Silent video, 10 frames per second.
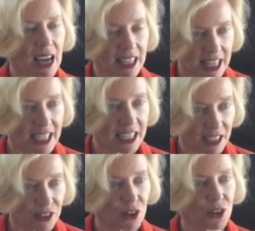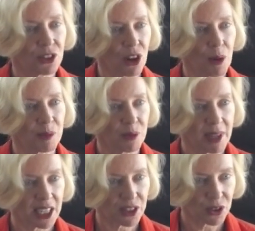and I think it is our job to
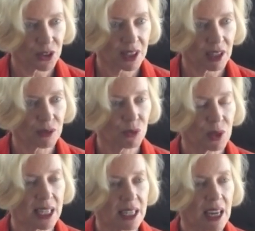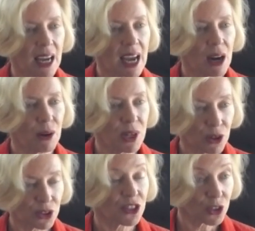make sure that we
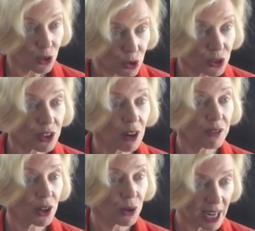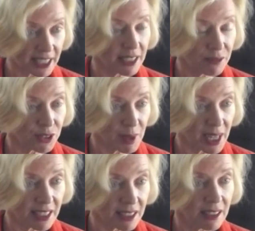are the source of correct
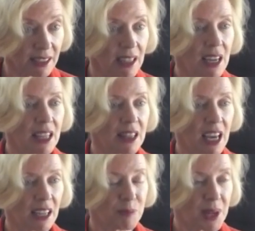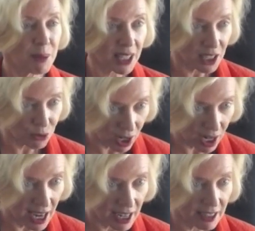information, that people can
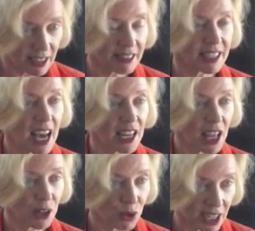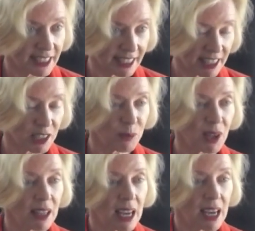rely on us, and that we're
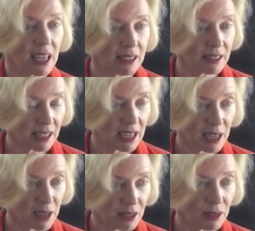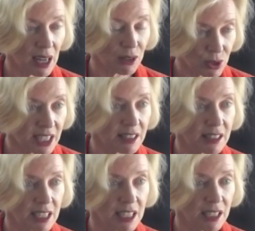accessible and reach
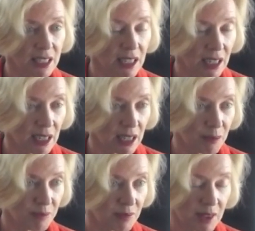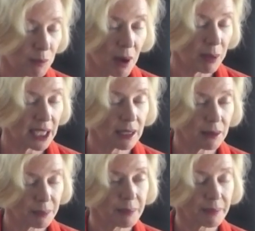the public.